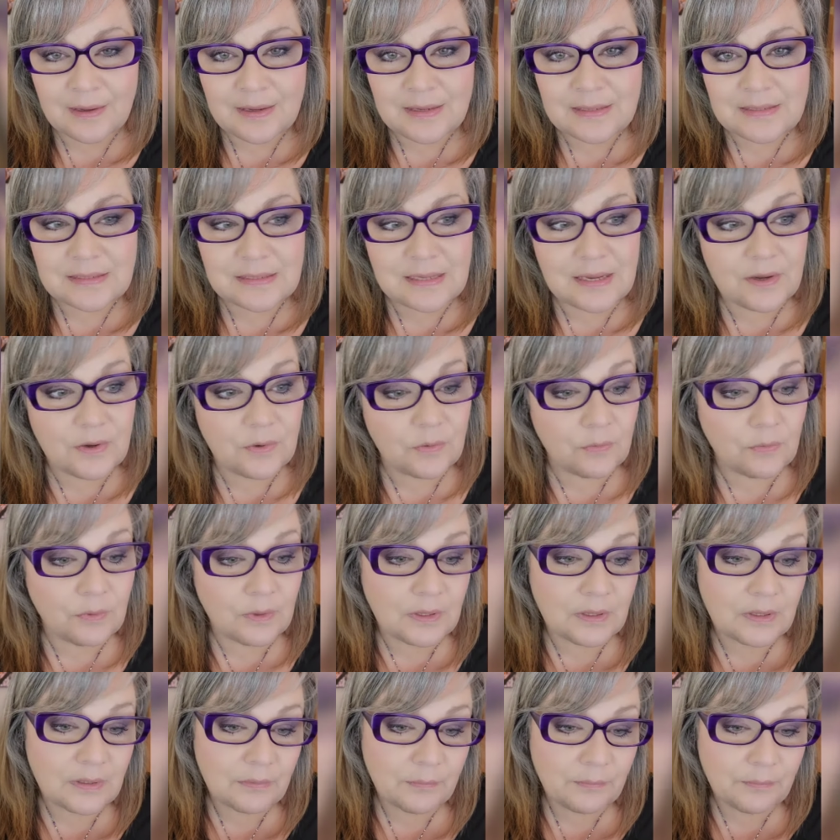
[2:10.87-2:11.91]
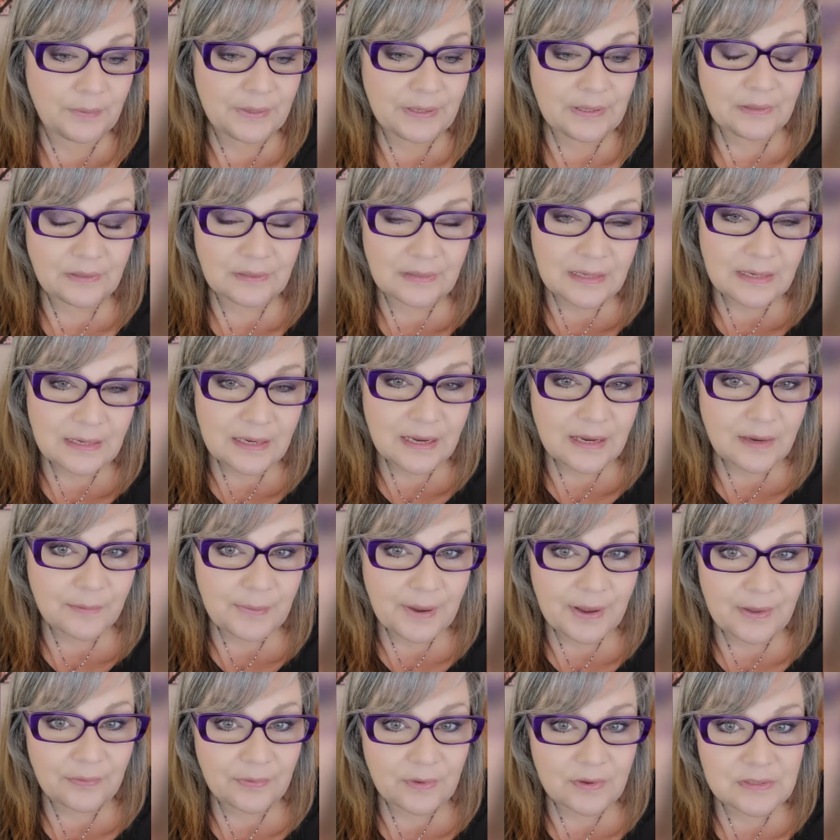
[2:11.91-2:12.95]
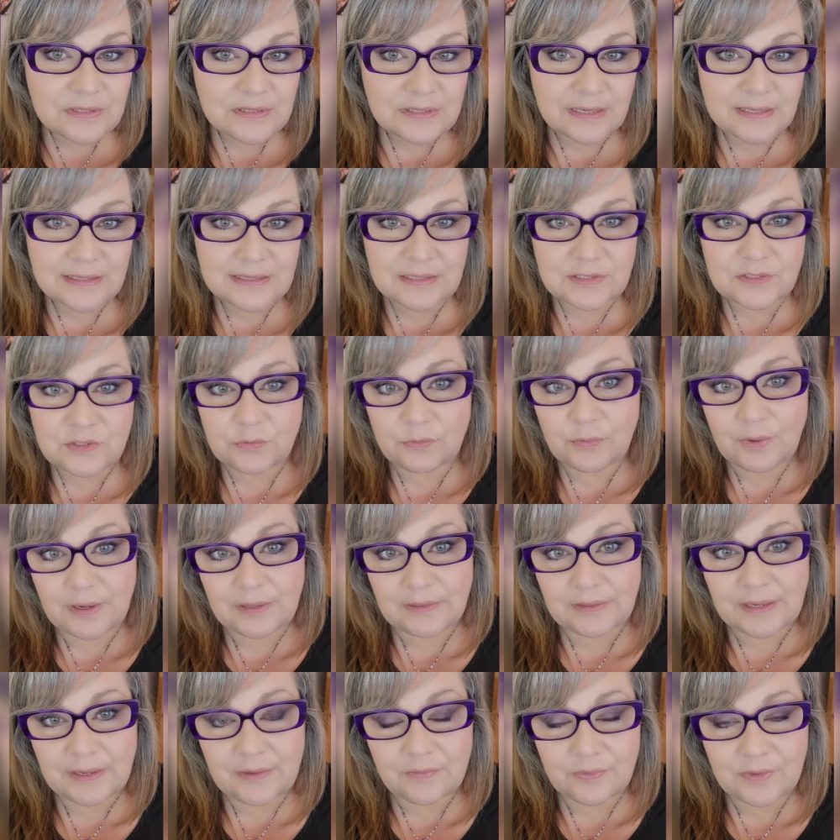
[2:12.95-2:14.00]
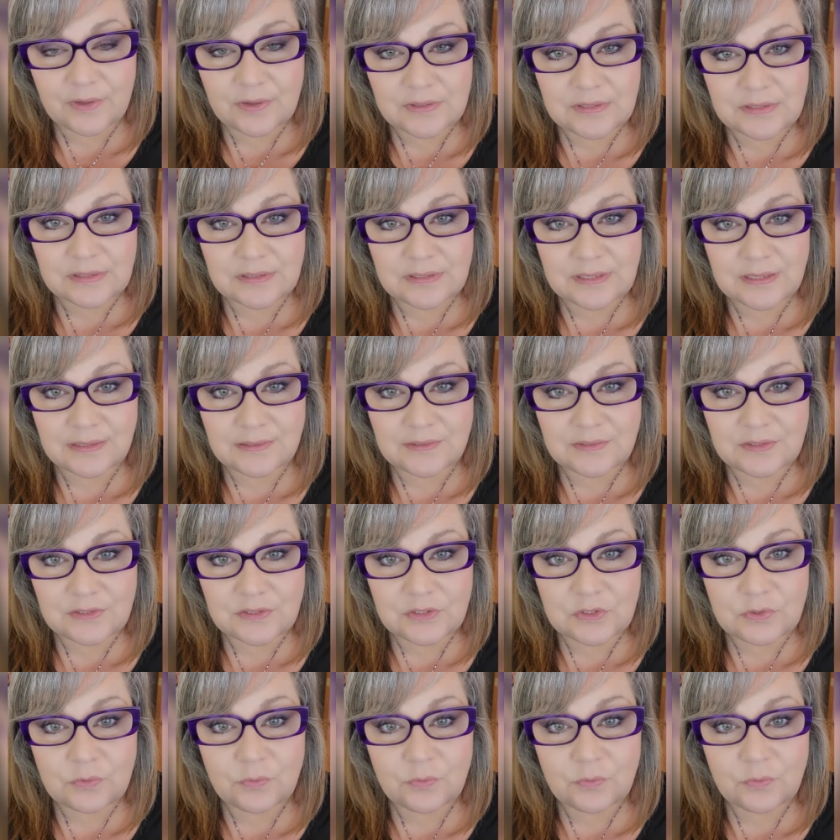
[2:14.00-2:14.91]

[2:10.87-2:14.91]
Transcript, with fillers: So be thinking about those things as you write down those intentions.